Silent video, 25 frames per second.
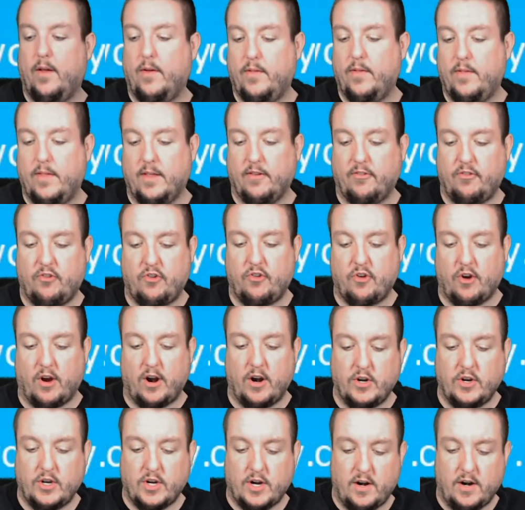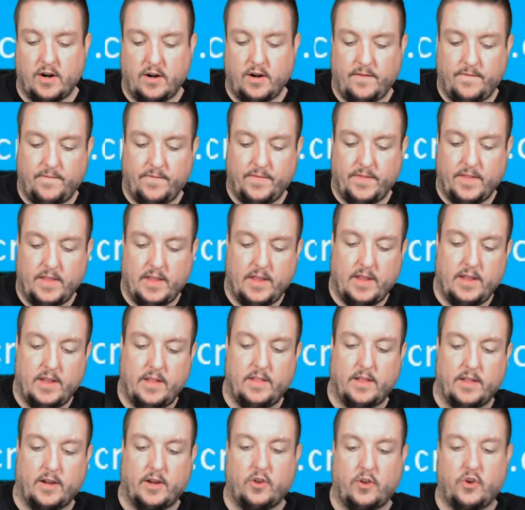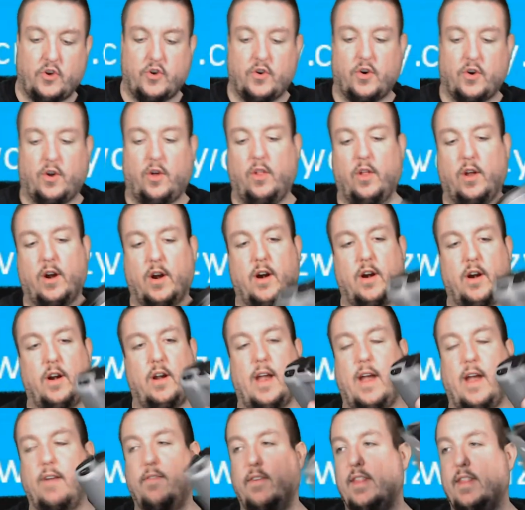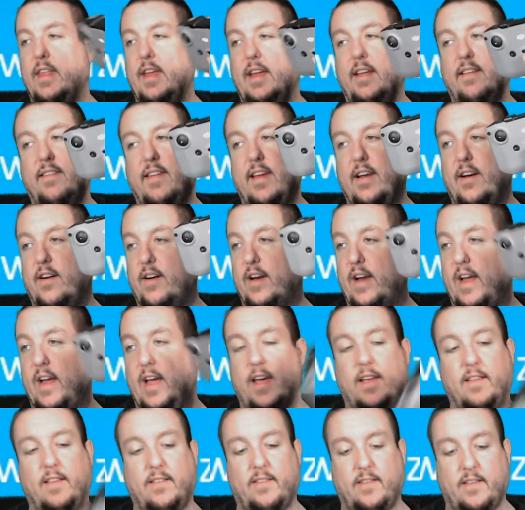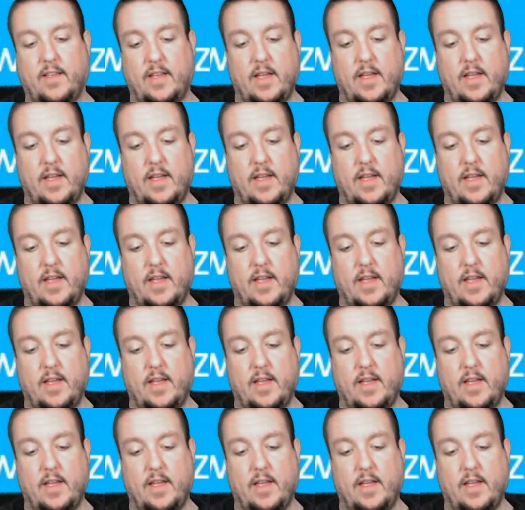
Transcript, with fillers: This charger, the controller, everything is here, guys.